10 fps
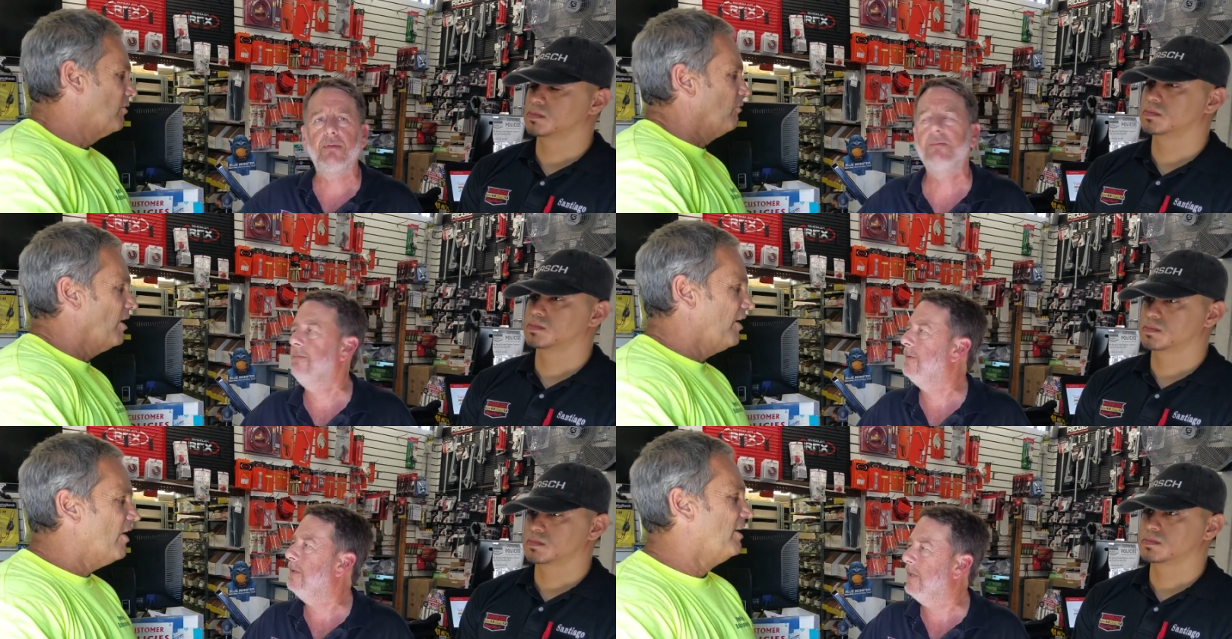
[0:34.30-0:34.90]

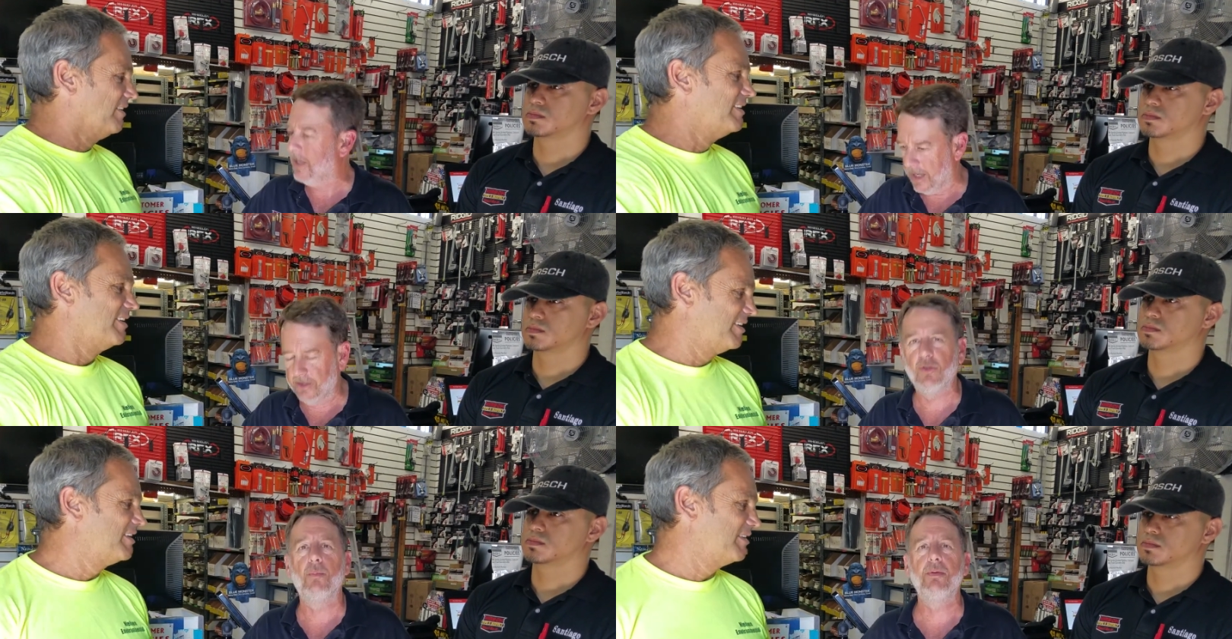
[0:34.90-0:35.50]
Speaker 1: Right on. You got
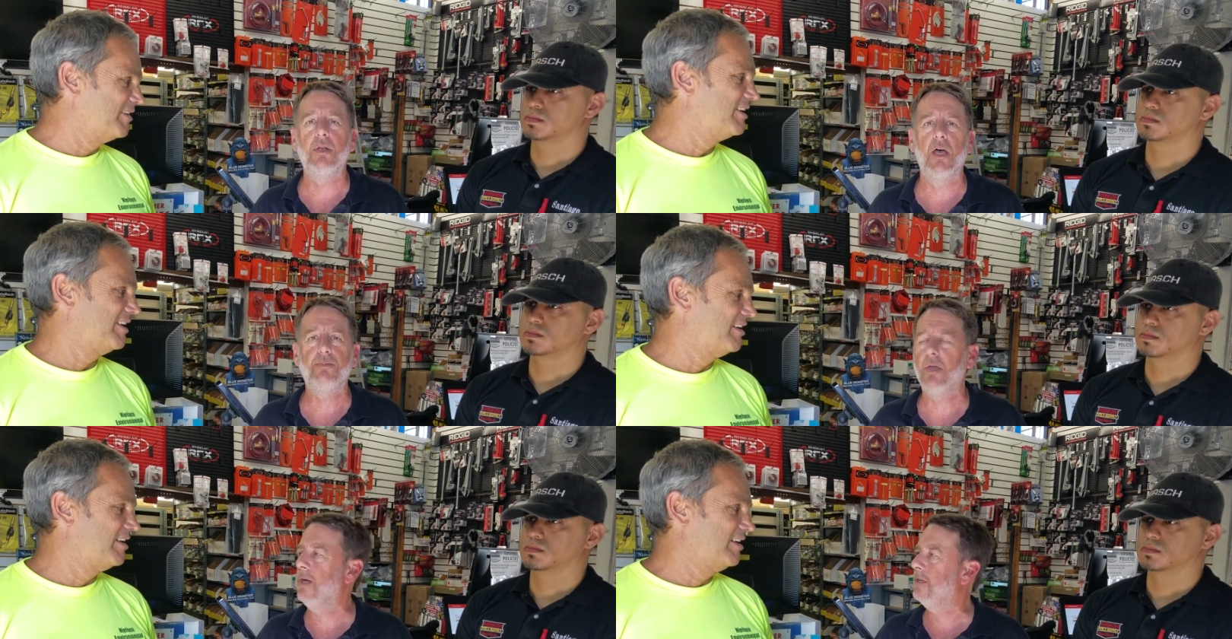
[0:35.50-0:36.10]
us opened up.
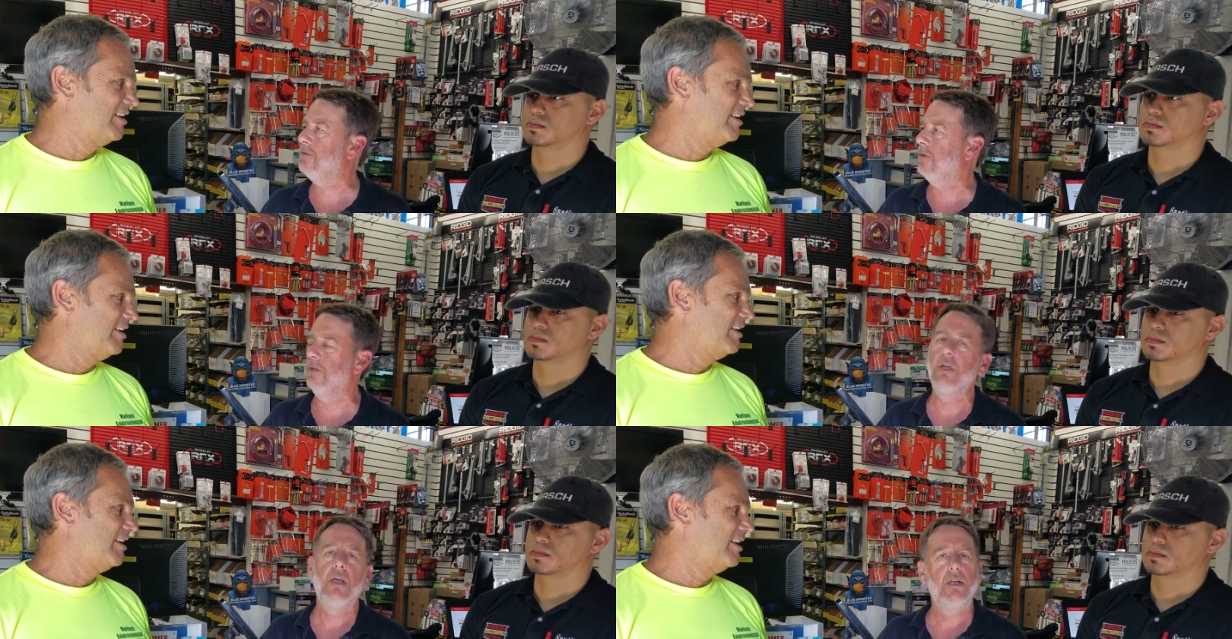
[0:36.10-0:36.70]
You hustled,
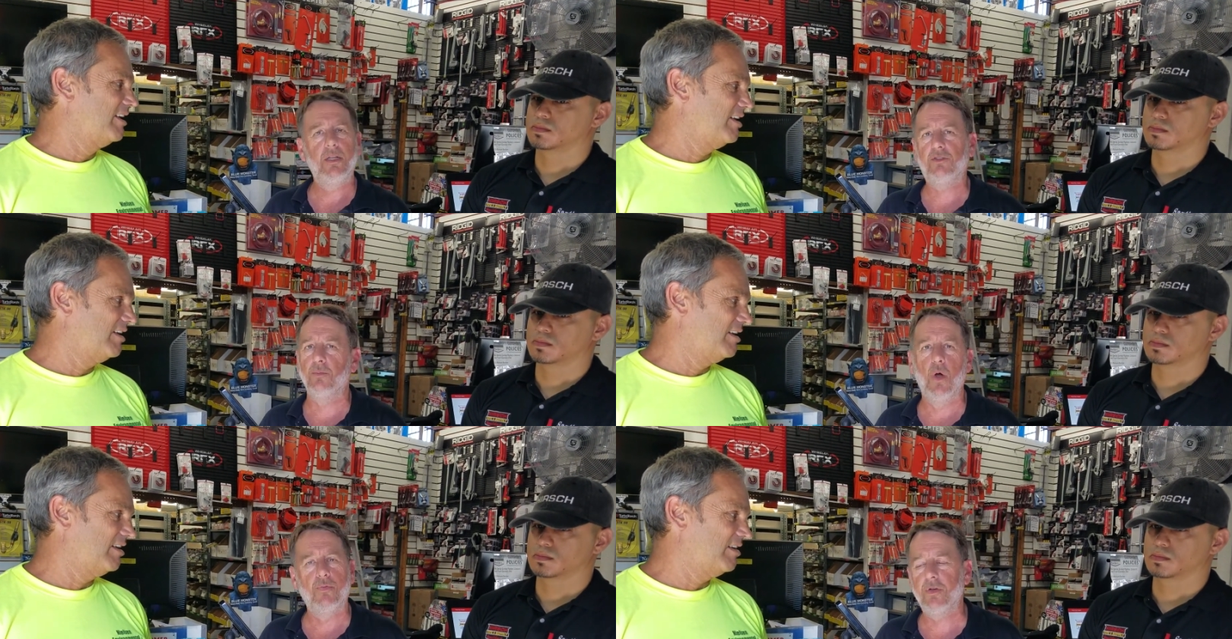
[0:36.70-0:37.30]
did some
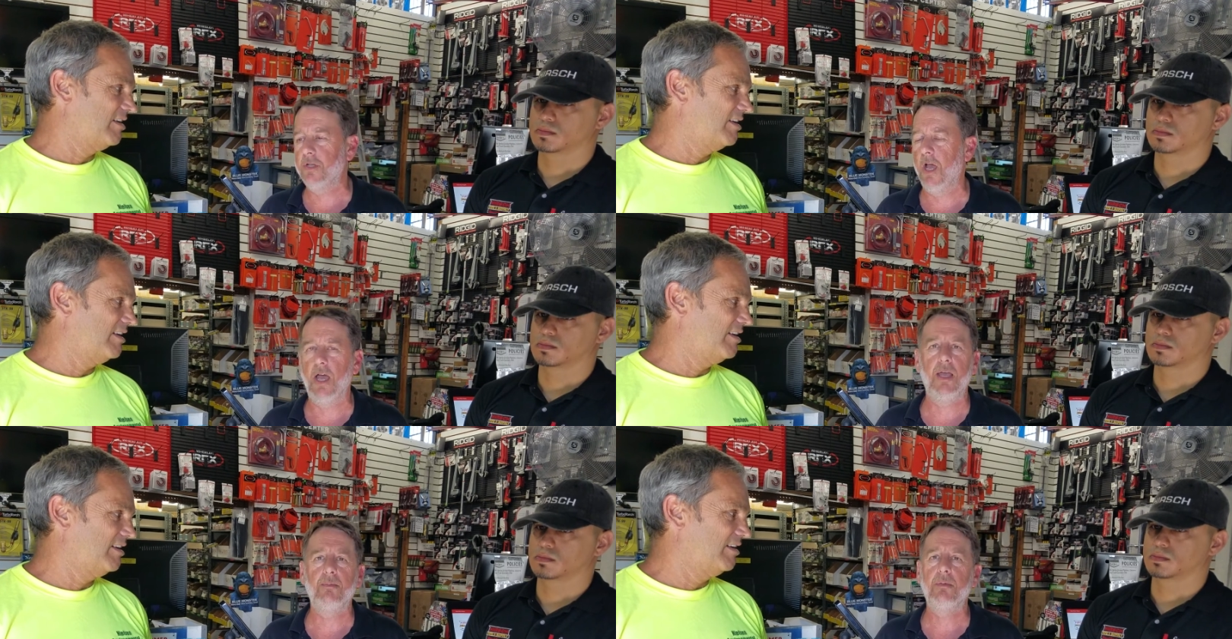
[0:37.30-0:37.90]

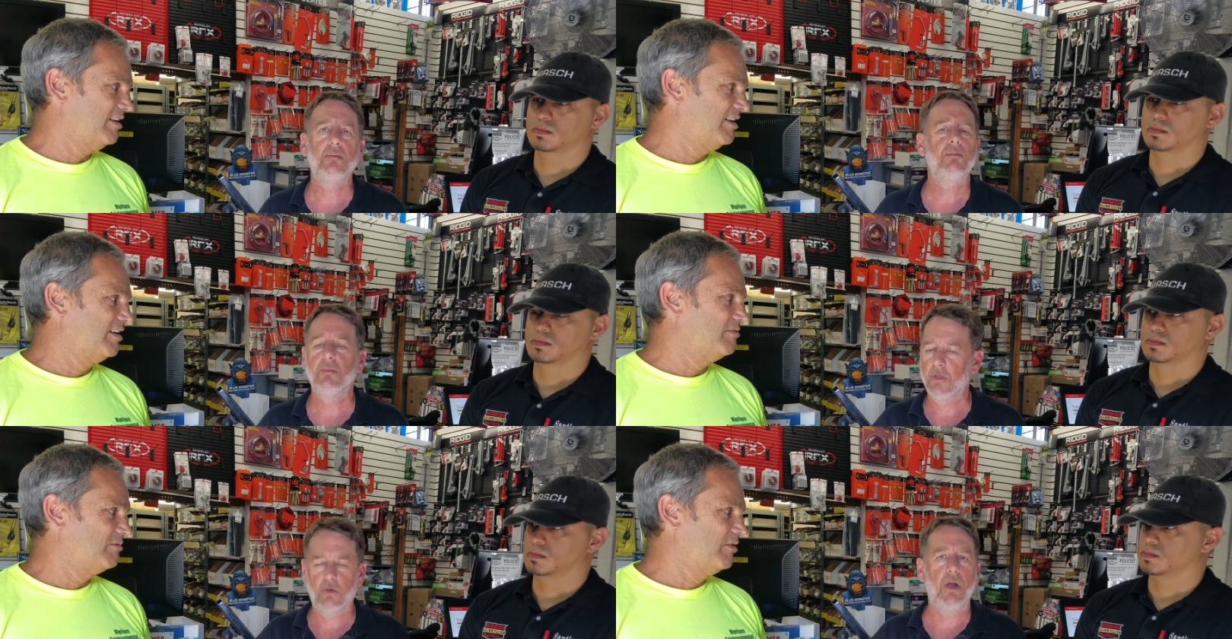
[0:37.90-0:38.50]
overtime.
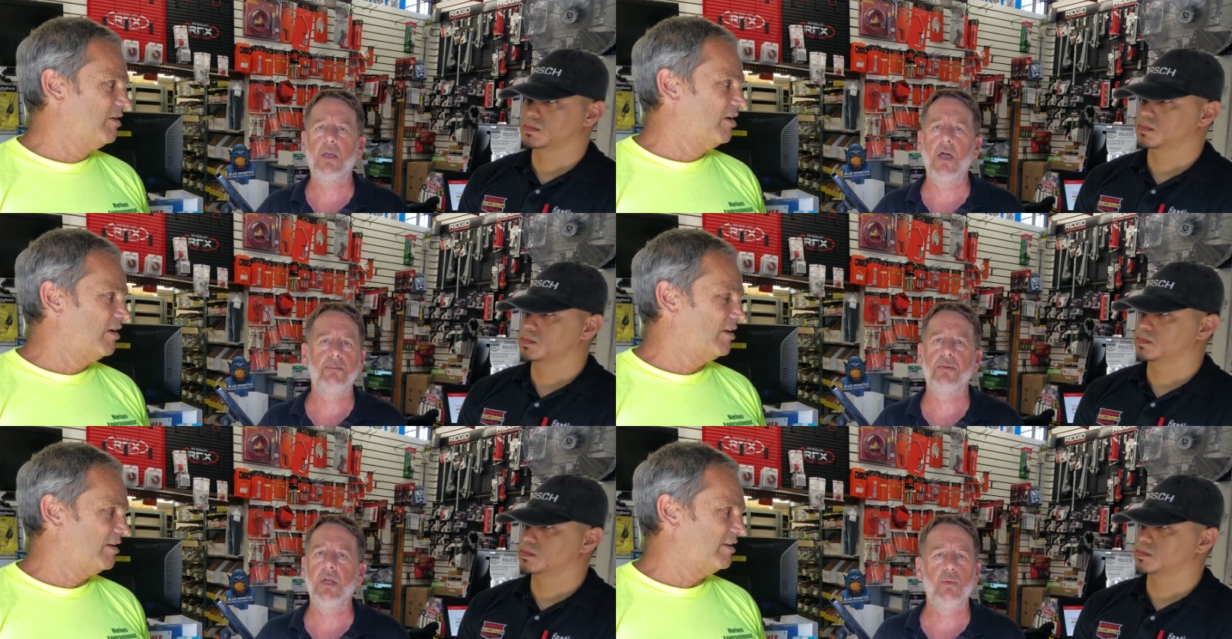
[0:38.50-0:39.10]
Great
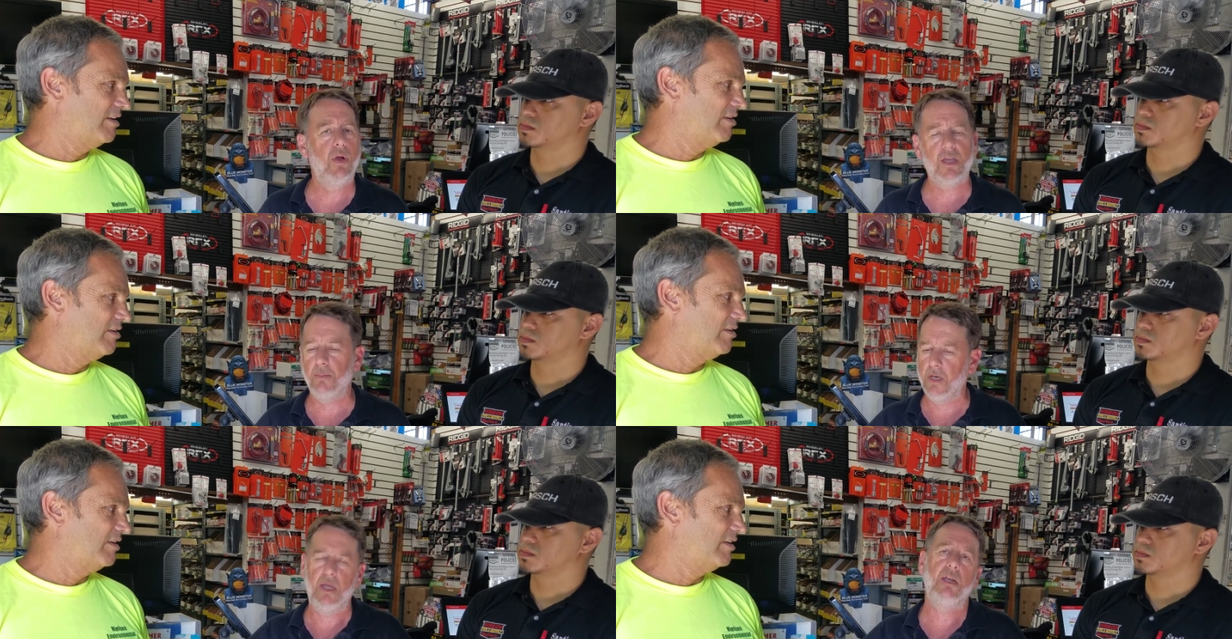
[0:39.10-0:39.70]
company.
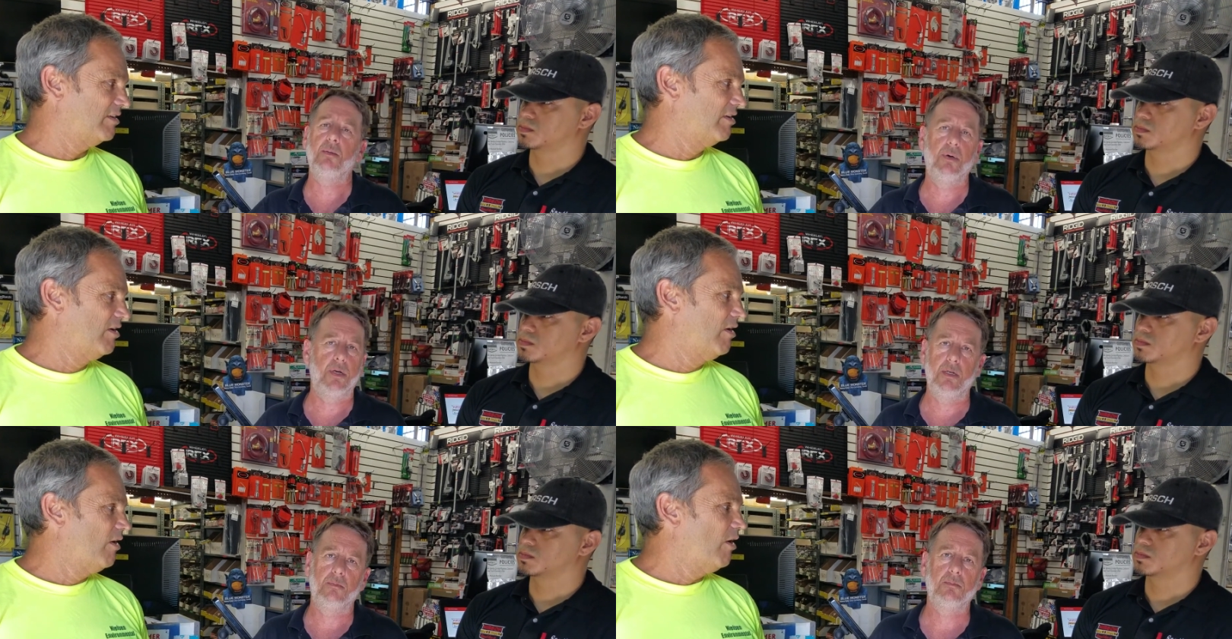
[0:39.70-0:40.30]
Recommend anybody.
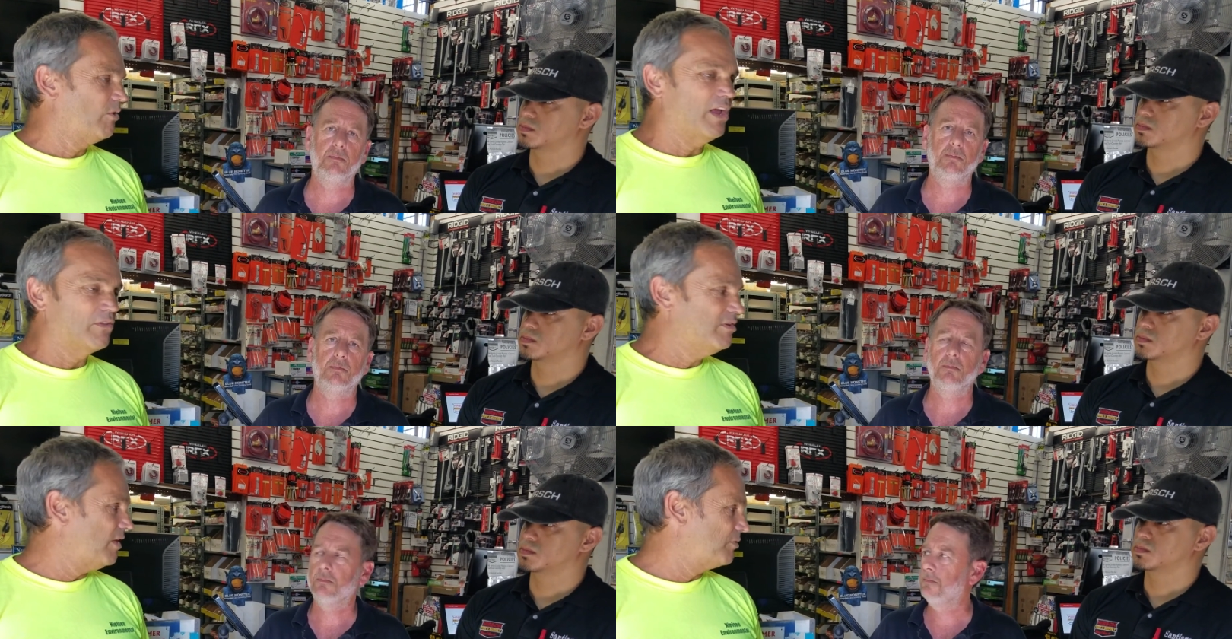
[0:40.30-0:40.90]
Speaker 2: Okay, let's
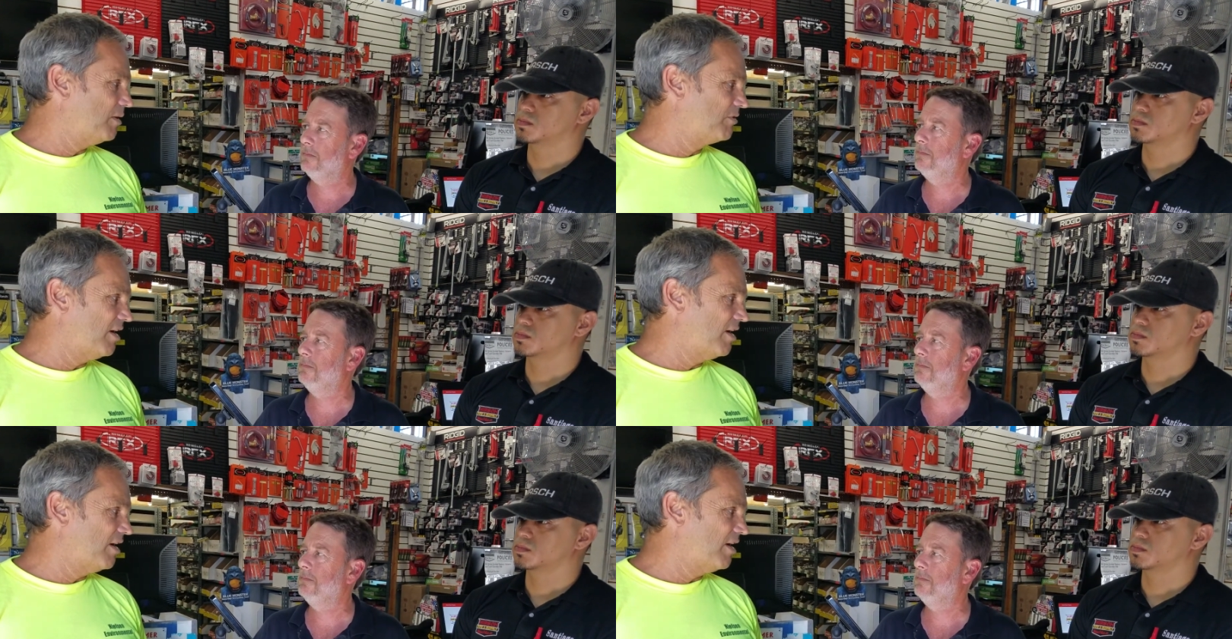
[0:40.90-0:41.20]
see that thumbs